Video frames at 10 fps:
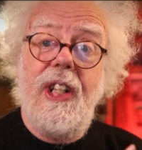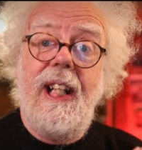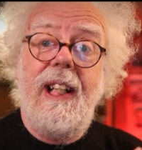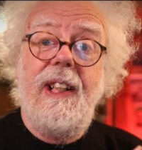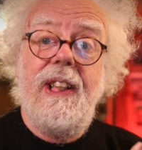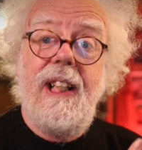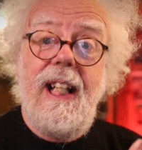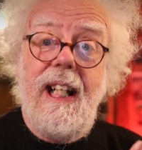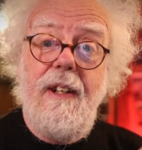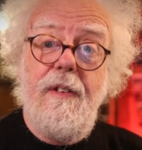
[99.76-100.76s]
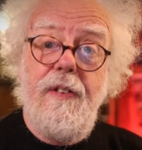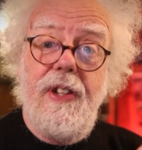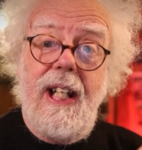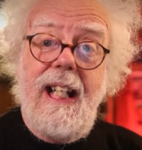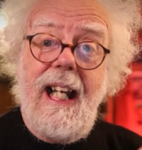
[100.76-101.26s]
things if
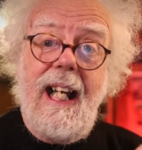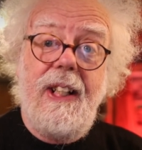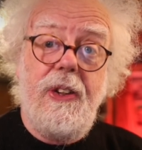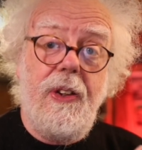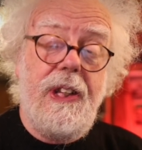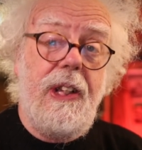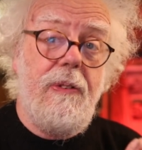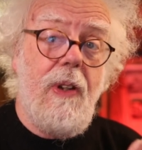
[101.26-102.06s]
they had got it